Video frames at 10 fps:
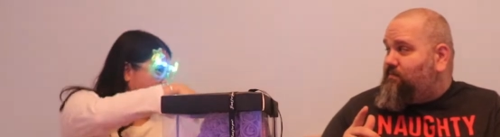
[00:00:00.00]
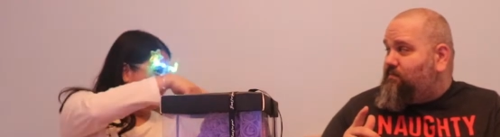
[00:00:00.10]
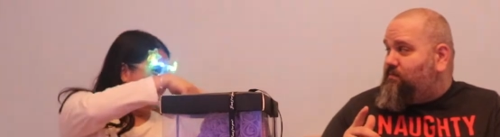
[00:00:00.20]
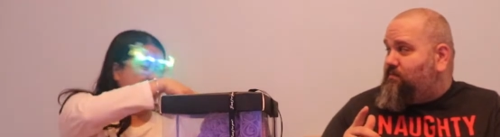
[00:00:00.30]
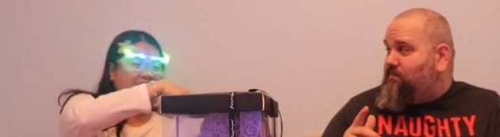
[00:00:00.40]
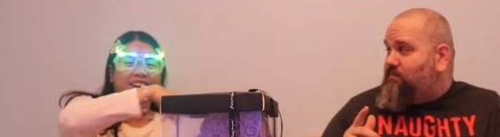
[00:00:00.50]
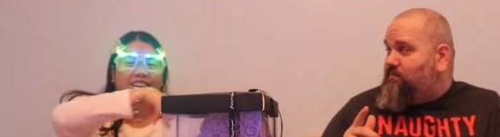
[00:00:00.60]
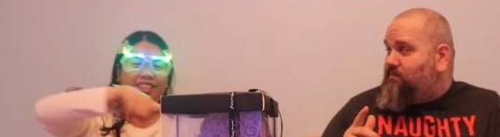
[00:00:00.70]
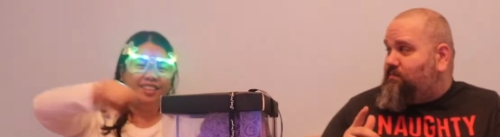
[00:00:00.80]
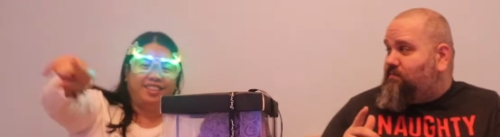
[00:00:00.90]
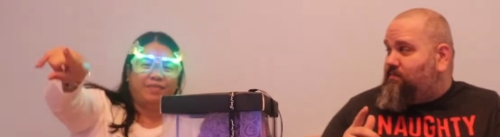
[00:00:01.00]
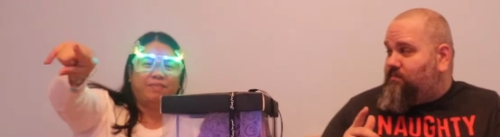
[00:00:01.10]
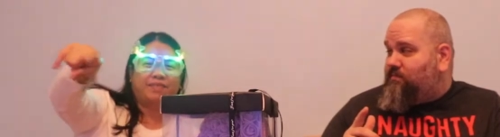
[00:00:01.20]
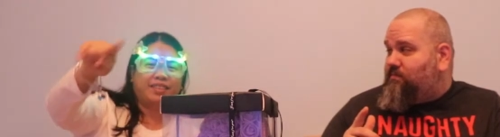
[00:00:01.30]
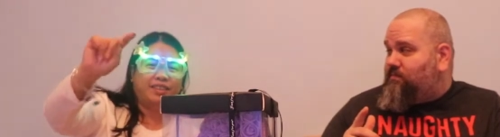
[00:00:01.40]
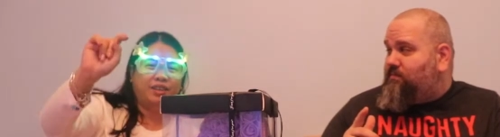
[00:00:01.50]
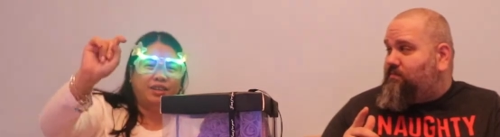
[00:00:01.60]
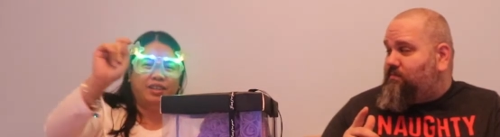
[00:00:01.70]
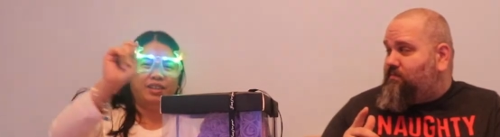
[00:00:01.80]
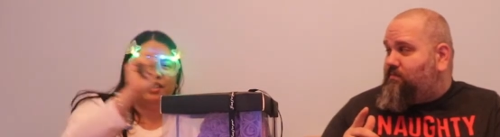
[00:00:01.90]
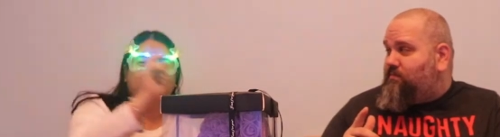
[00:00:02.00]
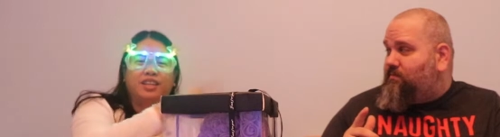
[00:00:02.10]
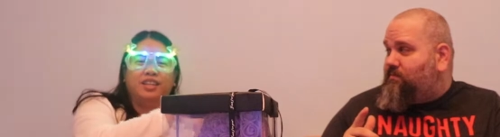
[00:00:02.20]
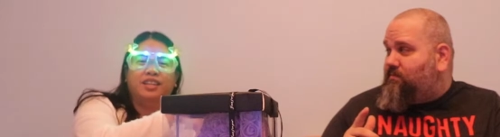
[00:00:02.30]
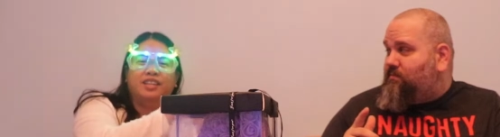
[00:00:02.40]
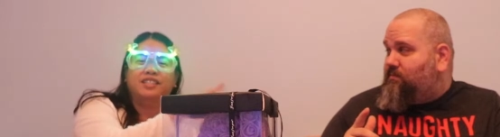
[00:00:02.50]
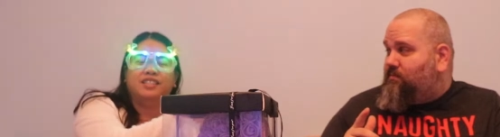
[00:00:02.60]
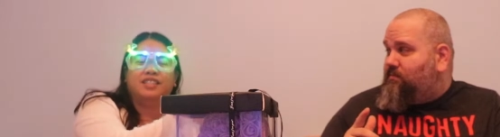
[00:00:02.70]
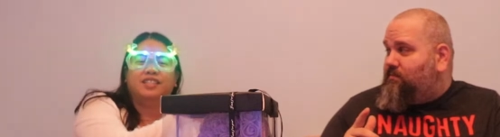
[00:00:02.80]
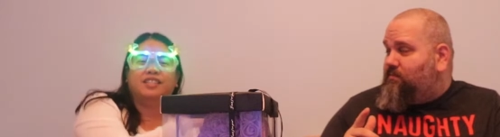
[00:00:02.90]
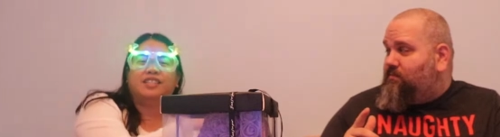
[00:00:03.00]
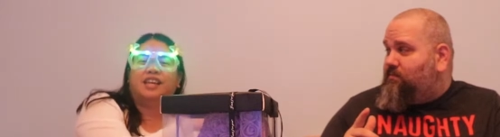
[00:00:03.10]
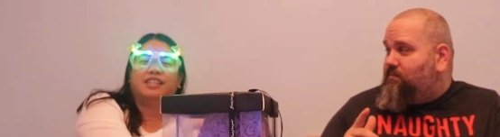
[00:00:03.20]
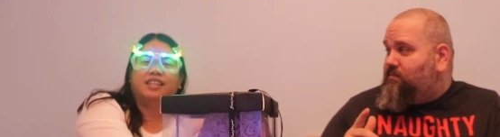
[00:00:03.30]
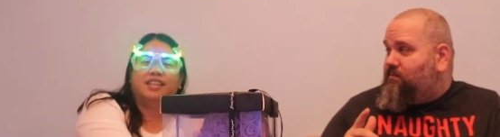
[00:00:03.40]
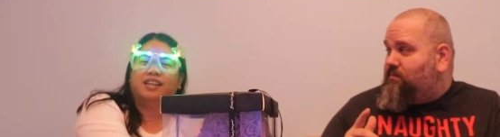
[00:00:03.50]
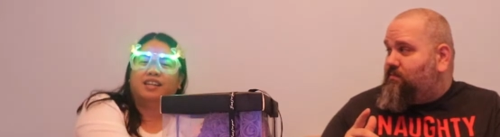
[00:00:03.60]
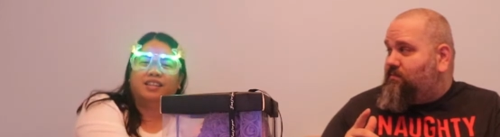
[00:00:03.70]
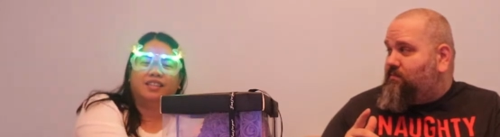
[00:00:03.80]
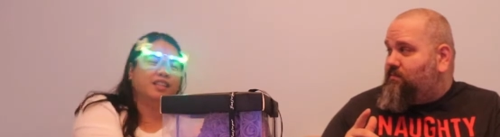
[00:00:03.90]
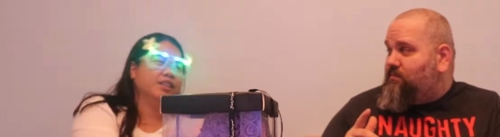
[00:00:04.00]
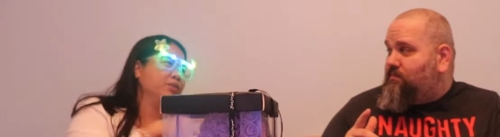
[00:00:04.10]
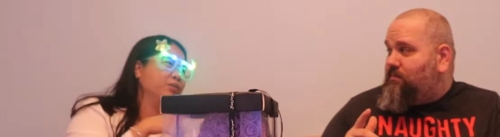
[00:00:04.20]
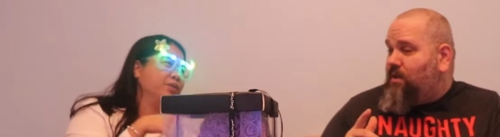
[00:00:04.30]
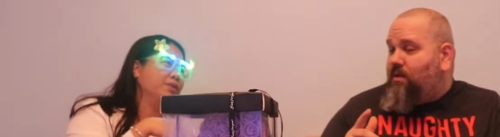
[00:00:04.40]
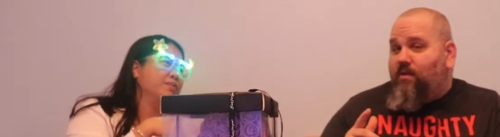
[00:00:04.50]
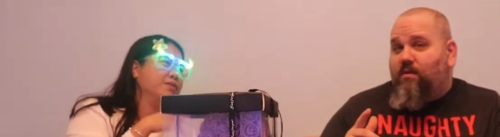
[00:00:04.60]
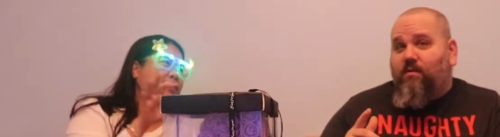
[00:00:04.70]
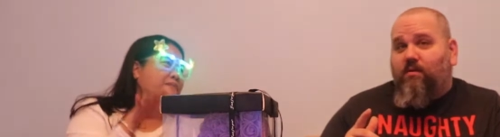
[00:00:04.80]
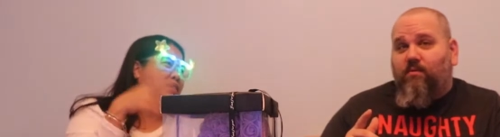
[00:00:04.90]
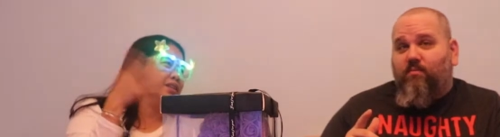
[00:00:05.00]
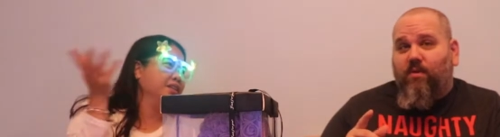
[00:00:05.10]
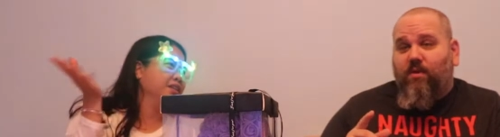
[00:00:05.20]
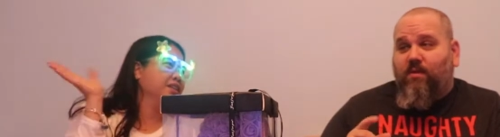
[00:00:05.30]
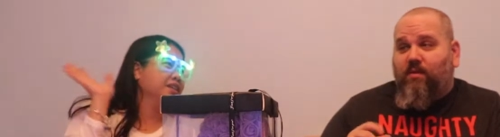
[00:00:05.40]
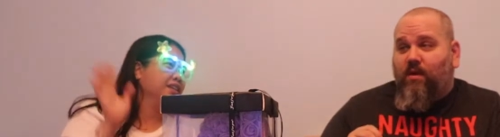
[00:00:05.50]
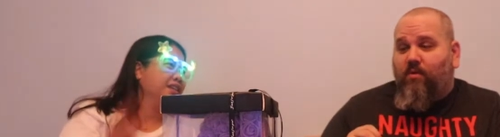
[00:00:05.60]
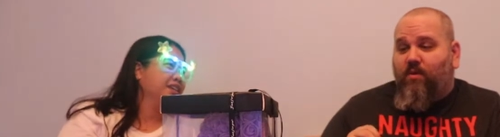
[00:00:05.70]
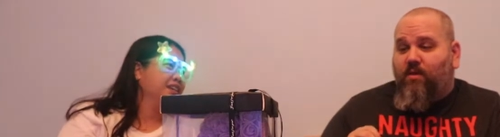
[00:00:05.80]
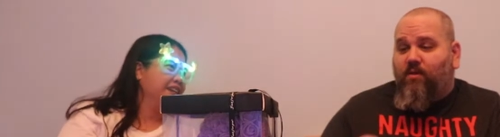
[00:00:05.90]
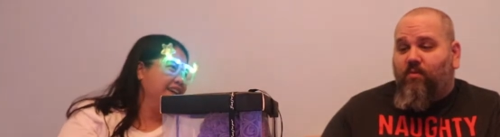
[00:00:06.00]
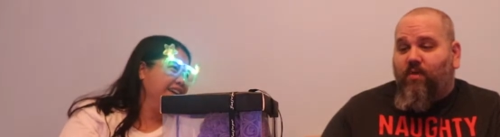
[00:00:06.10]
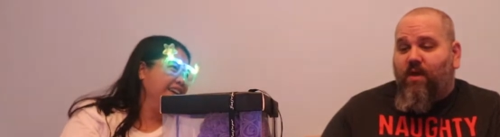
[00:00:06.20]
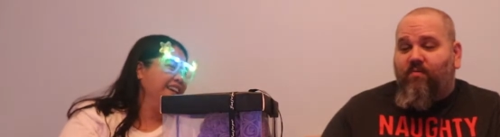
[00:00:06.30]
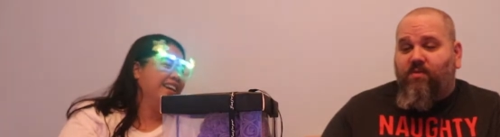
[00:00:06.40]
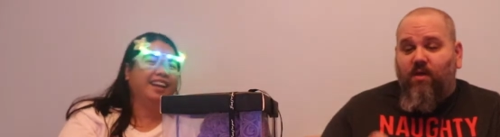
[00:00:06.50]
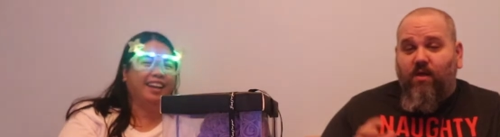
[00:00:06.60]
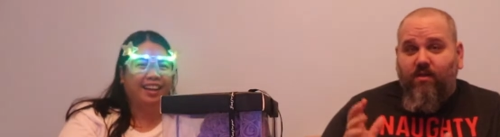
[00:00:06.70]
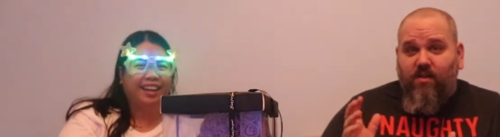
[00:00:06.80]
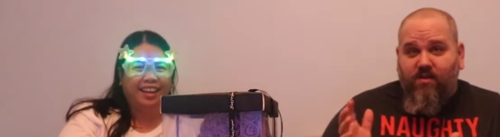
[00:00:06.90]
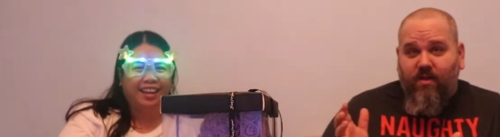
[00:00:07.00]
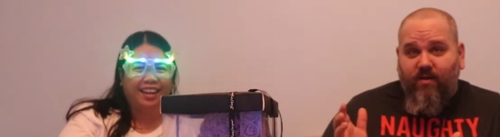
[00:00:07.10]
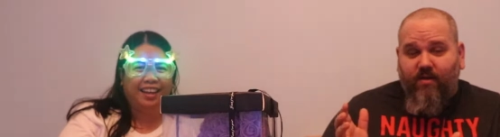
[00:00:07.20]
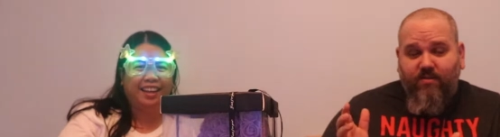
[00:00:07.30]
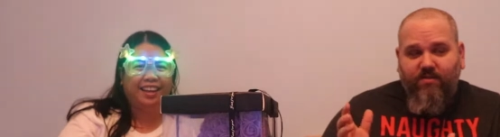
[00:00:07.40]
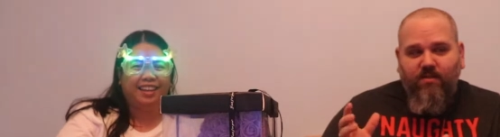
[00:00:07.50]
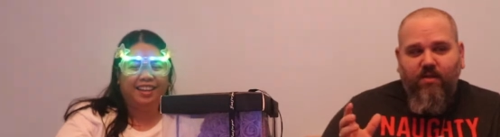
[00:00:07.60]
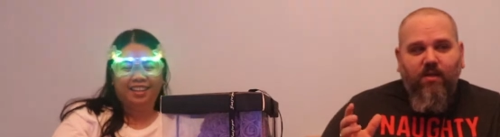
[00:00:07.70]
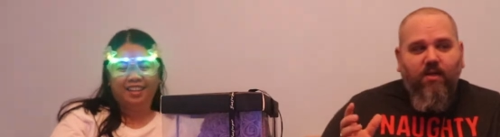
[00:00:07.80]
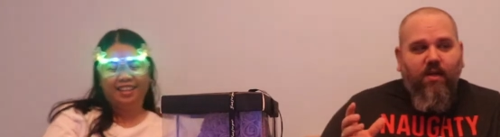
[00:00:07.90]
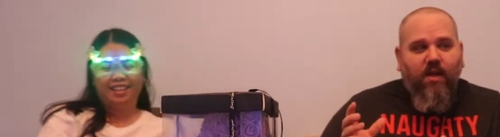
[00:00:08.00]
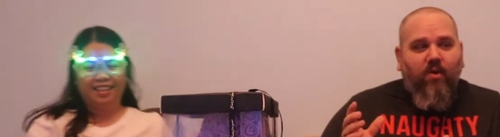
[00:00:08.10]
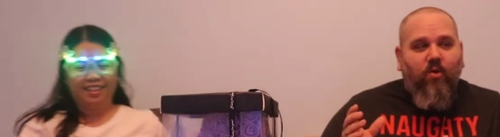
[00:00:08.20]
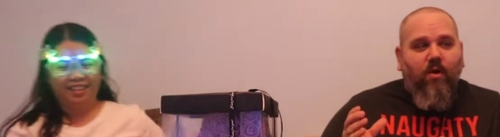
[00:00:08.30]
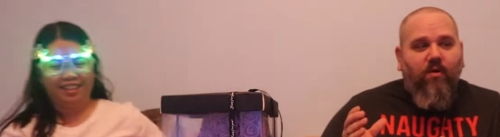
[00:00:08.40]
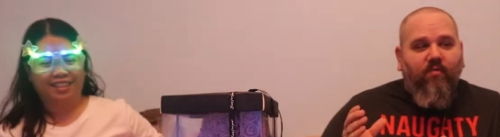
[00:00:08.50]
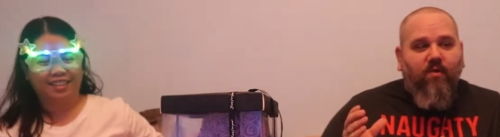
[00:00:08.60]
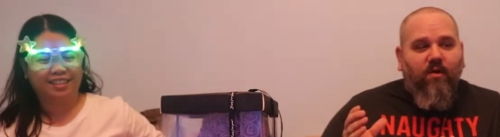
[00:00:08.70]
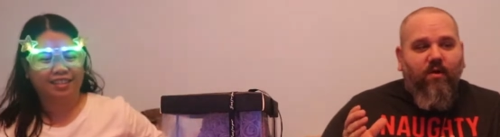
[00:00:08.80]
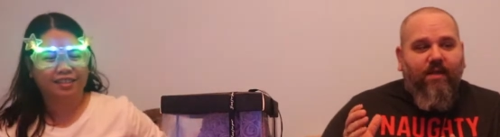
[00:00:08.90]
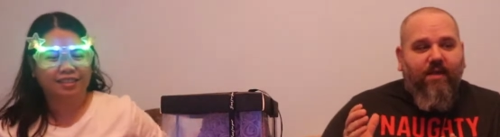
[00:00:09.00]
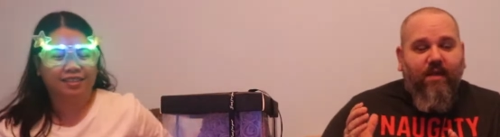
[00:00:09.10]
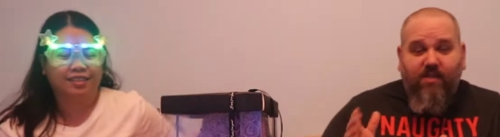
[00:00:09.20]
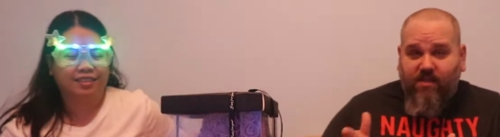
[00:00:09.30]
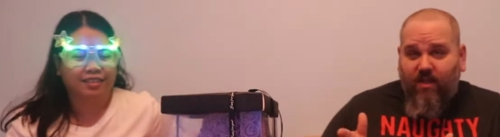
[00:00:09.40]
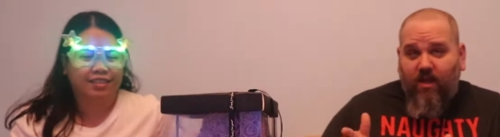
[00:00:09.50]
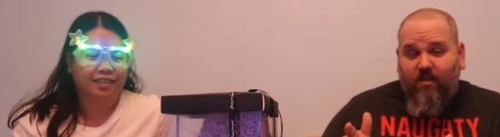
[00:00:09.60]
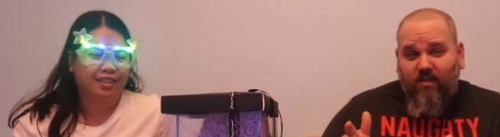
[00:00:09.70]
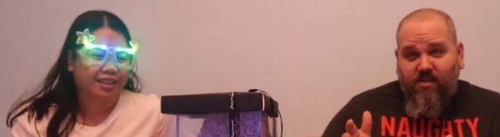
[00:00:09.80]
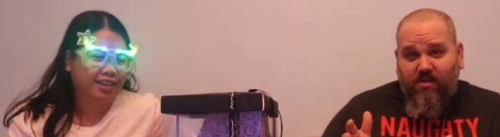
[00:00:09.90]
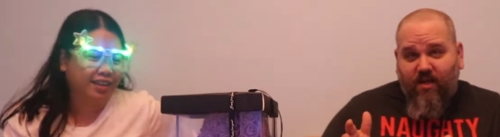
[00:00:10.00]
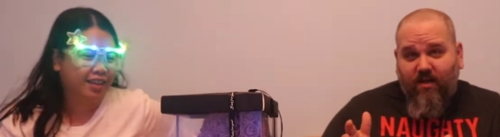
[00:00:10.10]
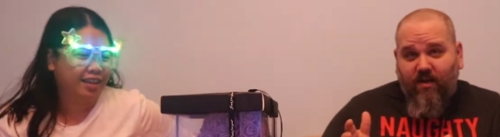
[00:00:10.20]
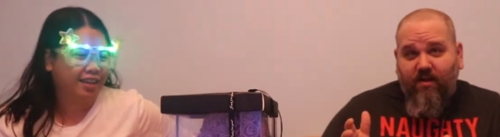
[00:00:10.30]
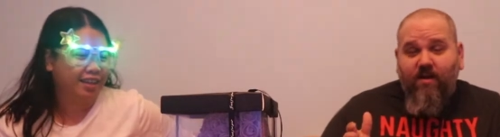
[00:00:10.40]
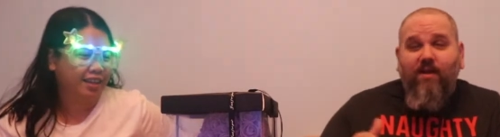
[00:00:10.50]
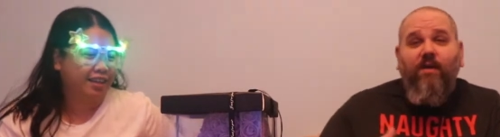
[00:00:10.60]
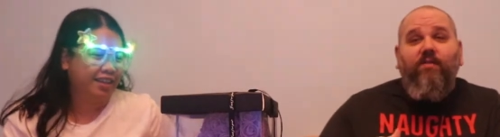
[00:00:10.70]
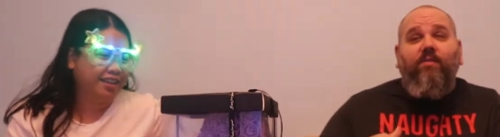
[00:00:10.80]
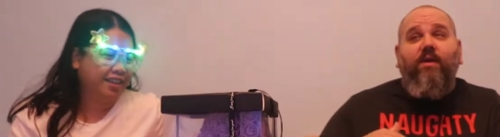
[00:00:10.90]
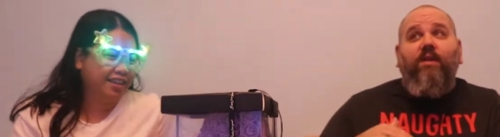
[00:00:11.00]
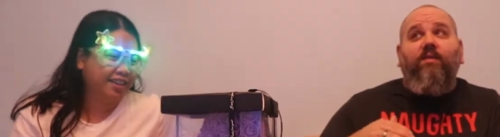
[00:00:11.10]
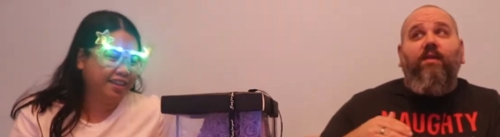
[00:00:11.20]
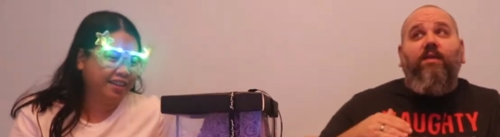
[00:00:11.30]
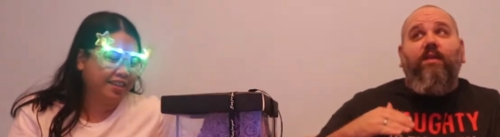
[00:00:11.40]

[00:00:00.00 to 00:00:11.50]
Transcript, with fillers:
Speaker 1: Richard. He he's this idea that we wrap something. But
Speaker 2: yeah, we we have these ugly Santas, and whoever gets the ugly Santa, then